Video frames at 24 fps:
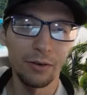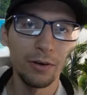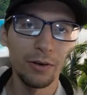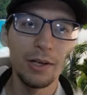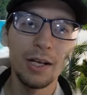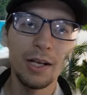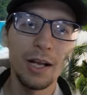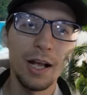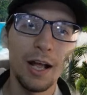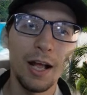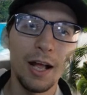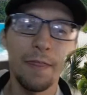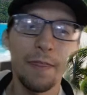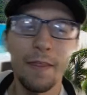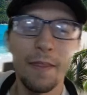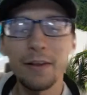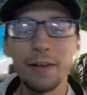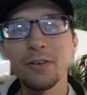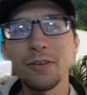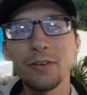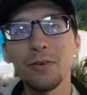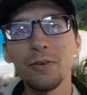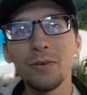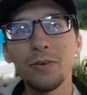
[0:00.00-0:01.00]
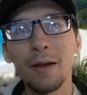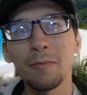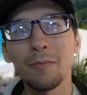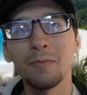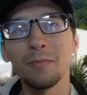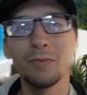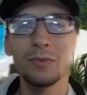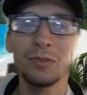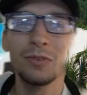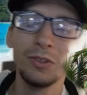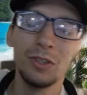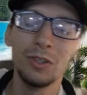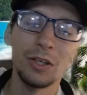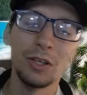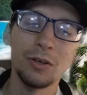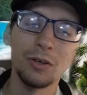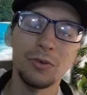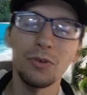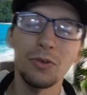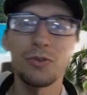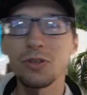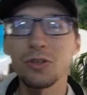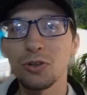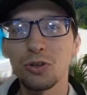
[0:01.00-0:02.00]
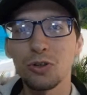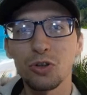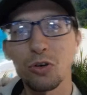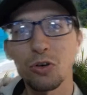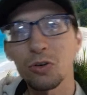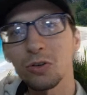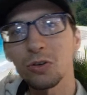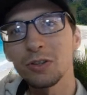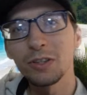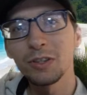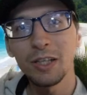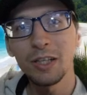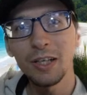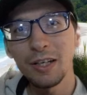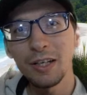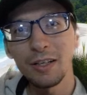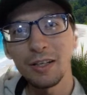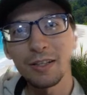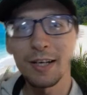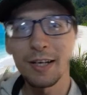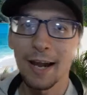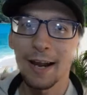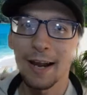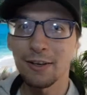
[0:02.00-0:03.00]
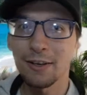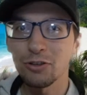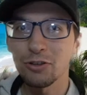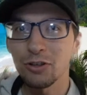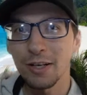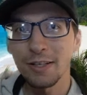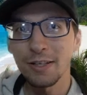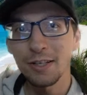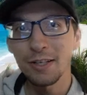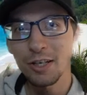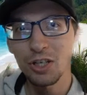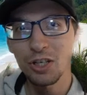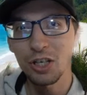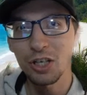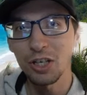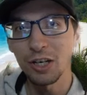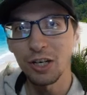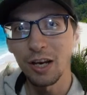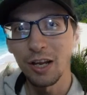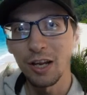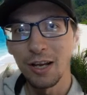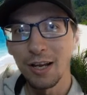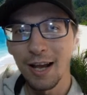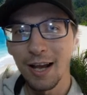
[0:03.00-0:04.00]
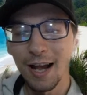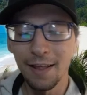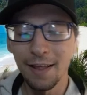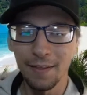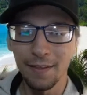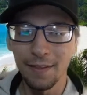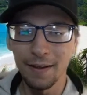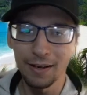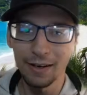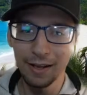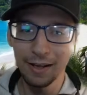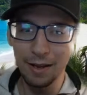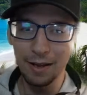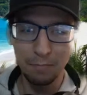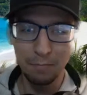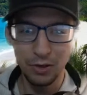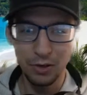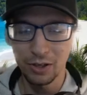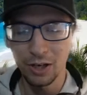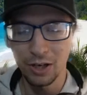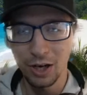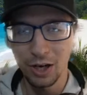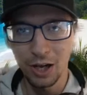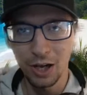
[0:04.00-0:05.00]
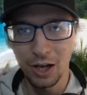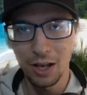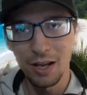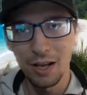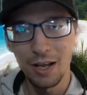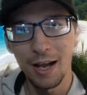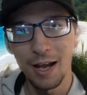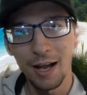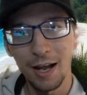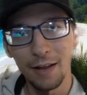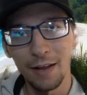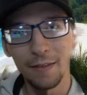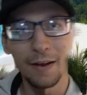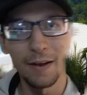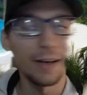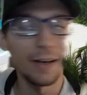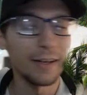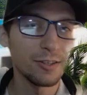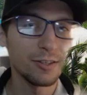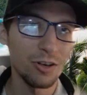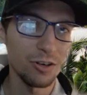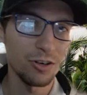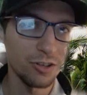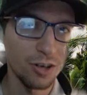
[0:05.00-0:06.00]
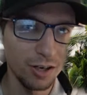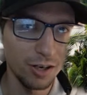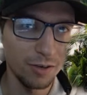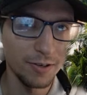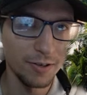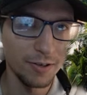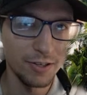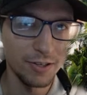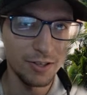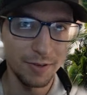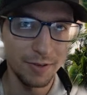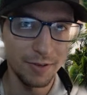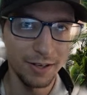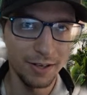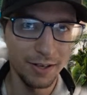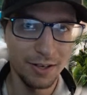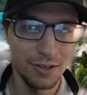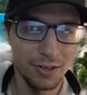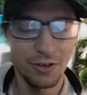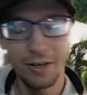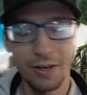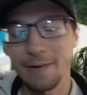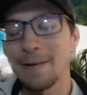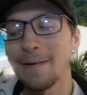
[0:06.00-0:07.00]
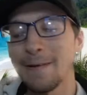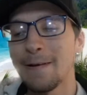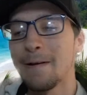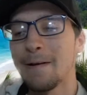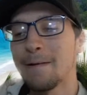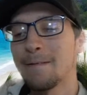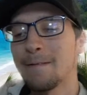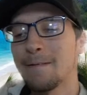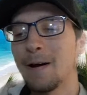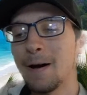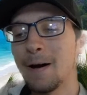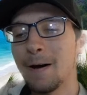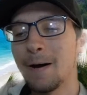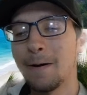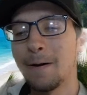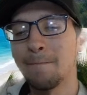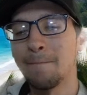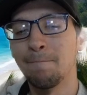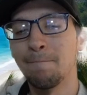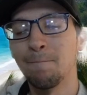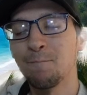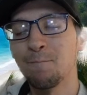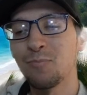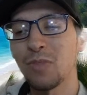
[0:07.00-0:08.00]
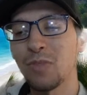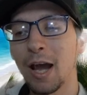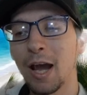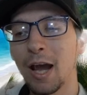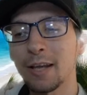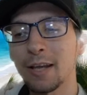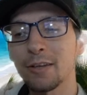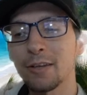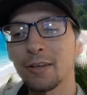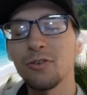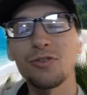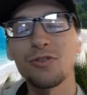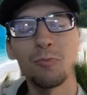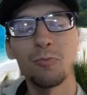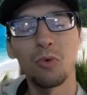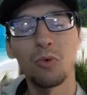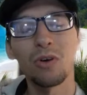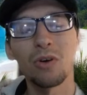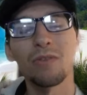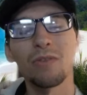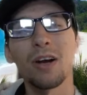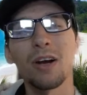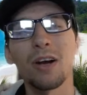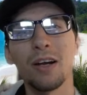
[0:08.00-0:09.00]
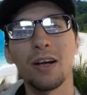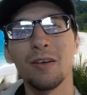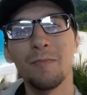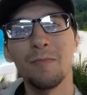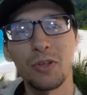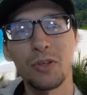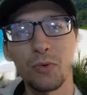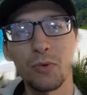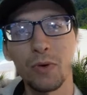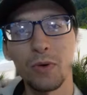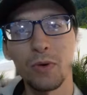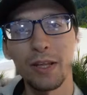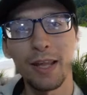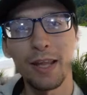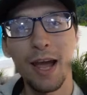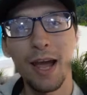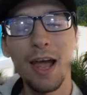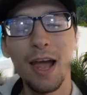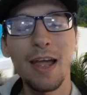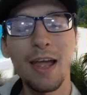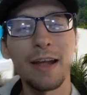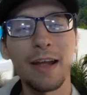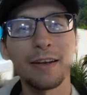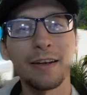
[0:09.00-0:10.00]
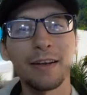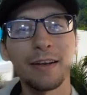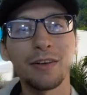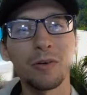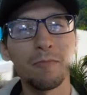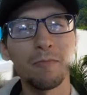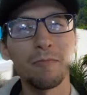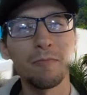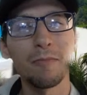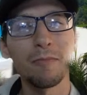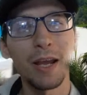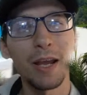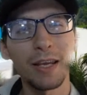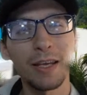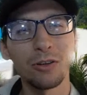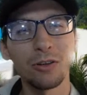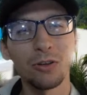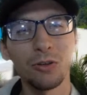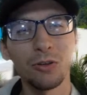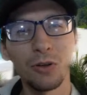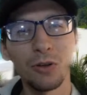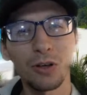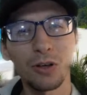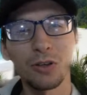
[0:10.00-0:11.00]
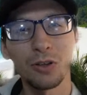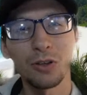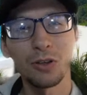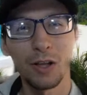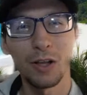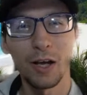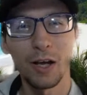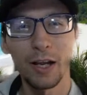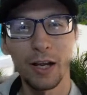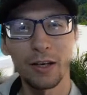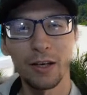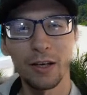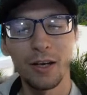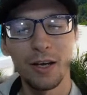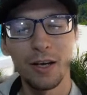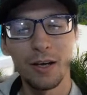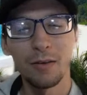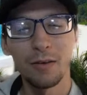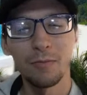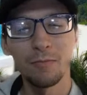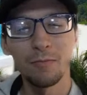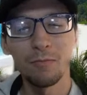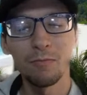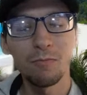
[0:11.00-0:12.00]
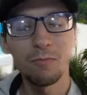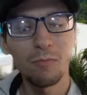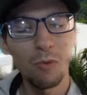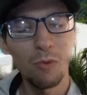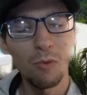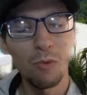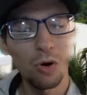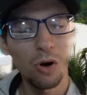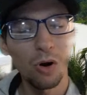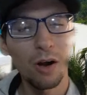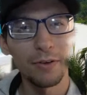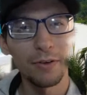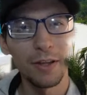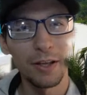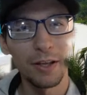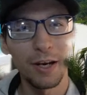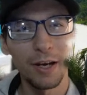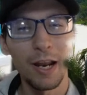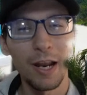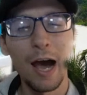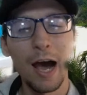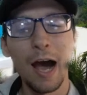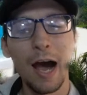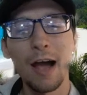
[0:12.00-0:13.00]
and then you use Control D to add a transition, and then I put a cut, and then I start talking about something else, right? I can use a morph cut in between that, and it'll make it look like, more often than not,